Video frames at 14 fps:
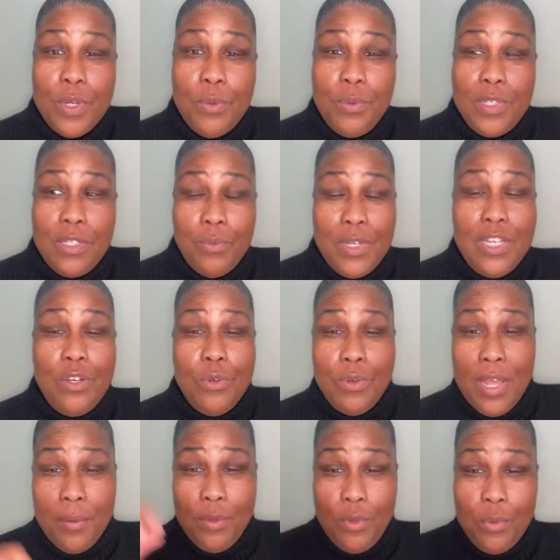Well, we knew
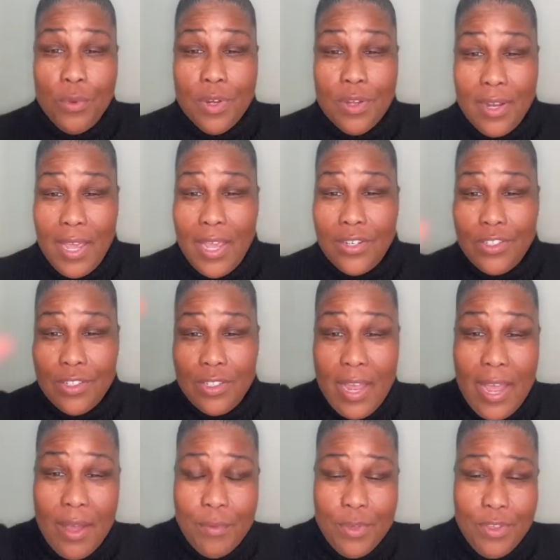that you were going to hate your
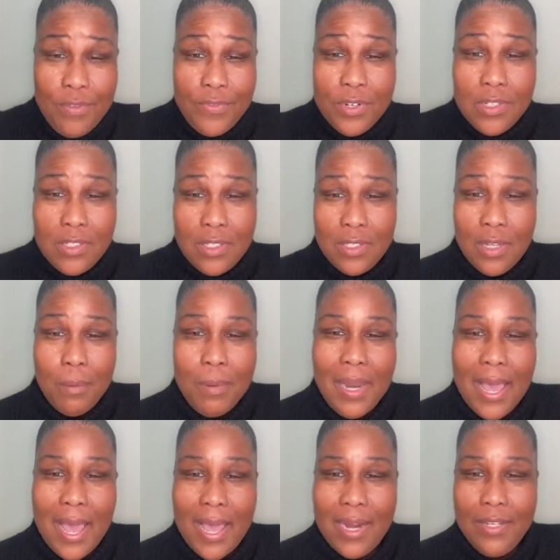job when you first
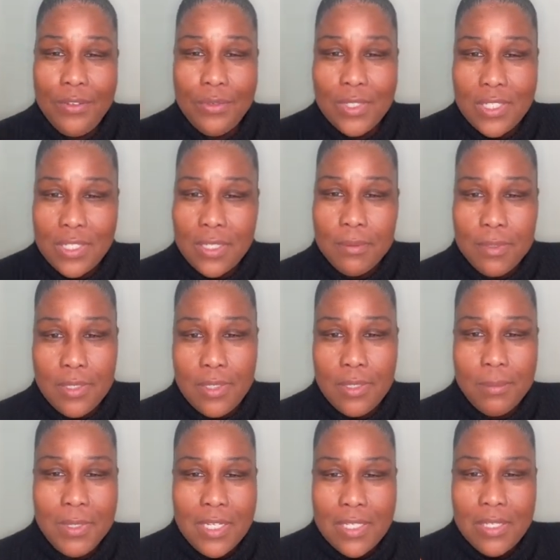applied and you accepted
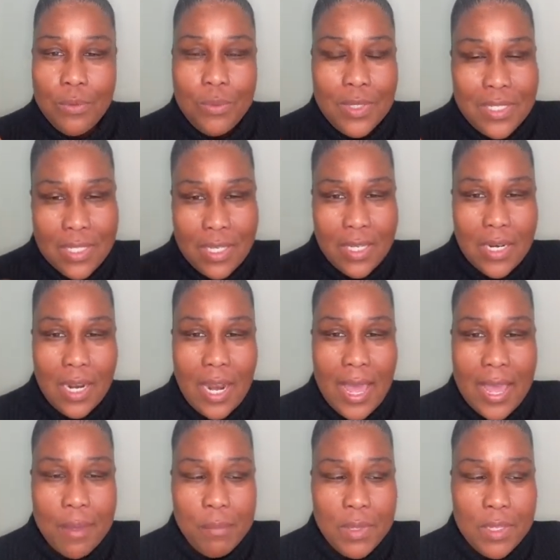it because it wasn't in
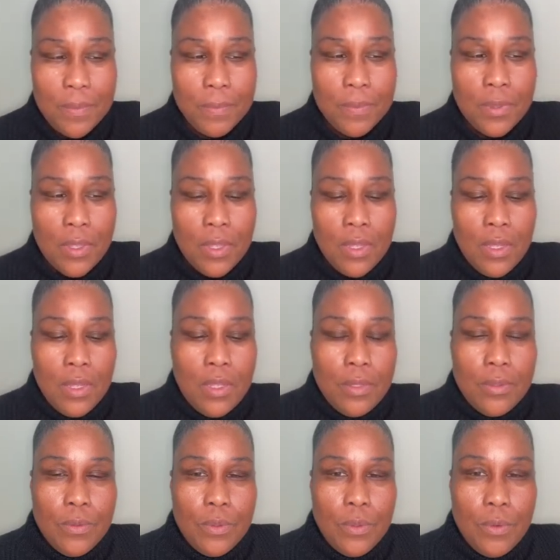alignment.
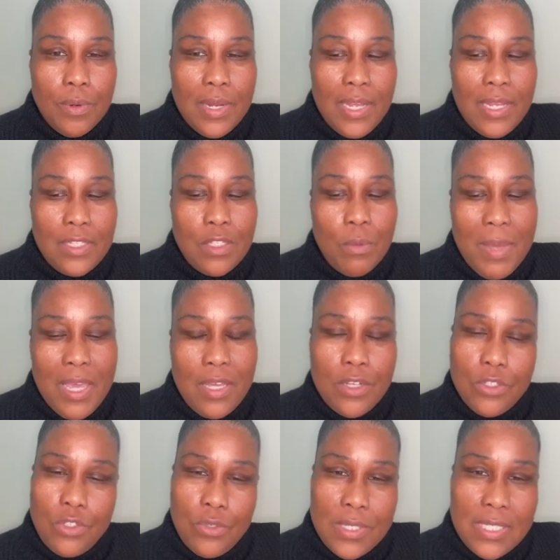Right? So make
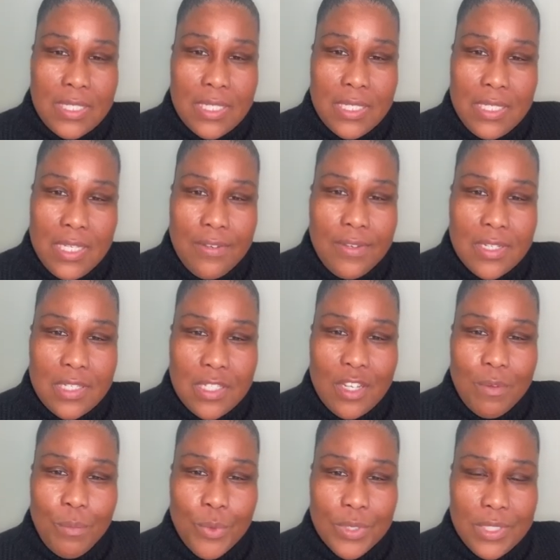good choices. Give
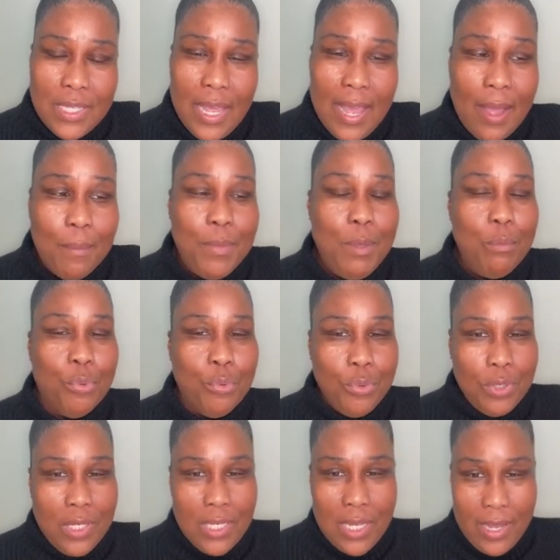yourself more time. Be
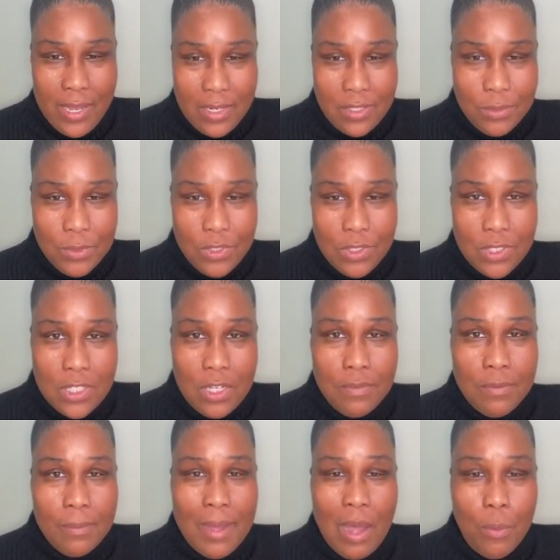brutally honest with
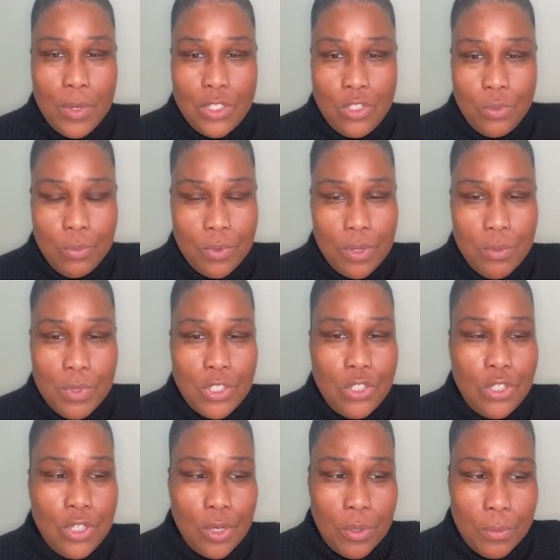yourself about what you want,
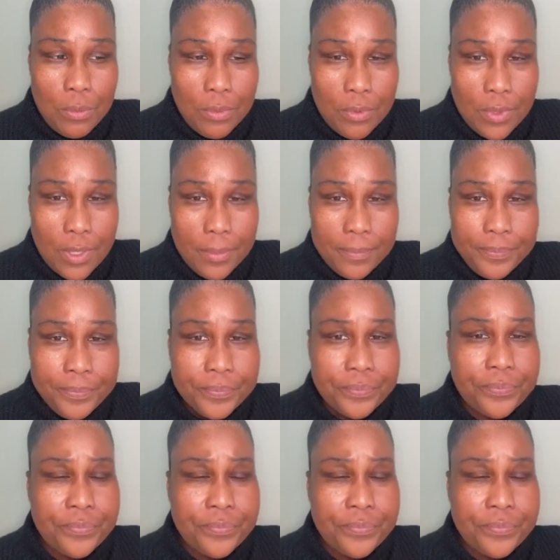what you don't want.